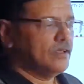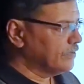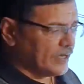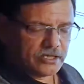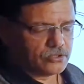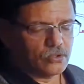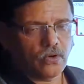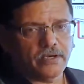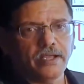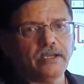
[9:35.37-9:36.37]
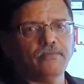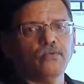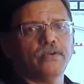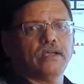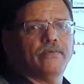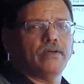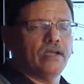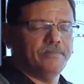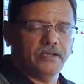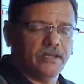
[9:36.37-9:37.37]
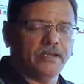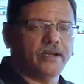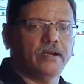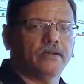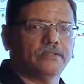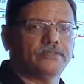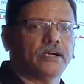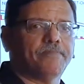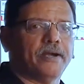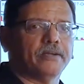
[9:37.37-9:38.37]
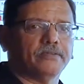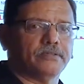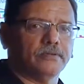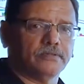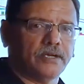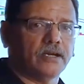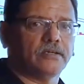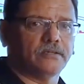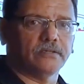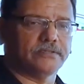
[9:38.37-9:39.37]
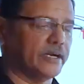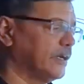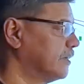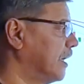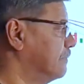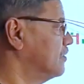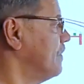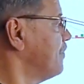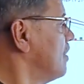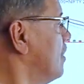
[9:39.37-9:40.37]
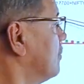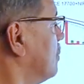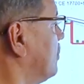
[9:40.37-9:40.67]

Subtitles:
That is true on any moving any kind of chart patterns, charting types. So